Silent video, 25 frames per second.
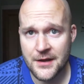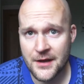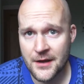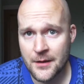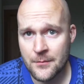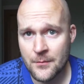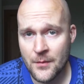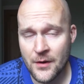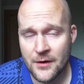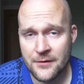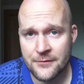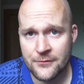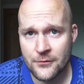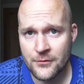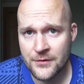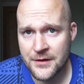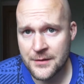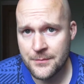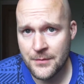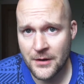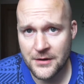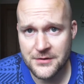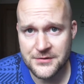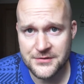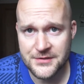I've already
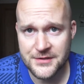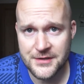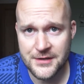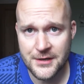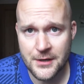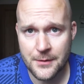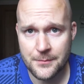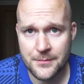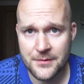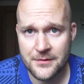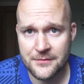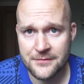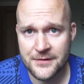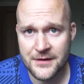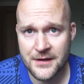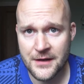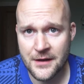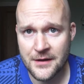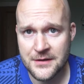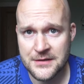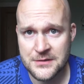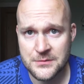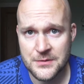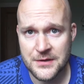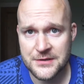posted a couple of
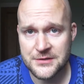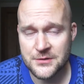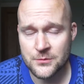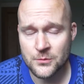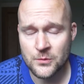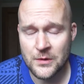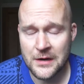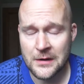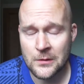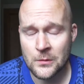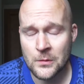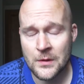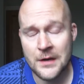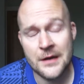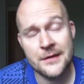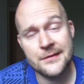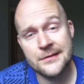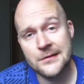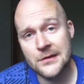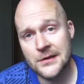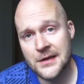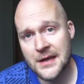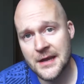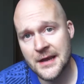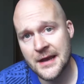videos which are well worth
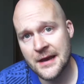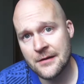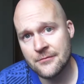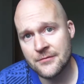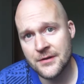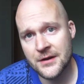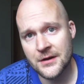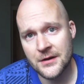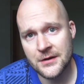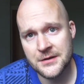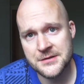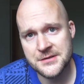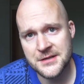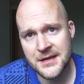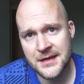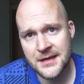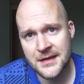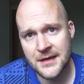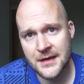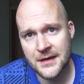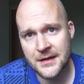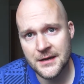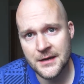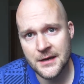looking at regarding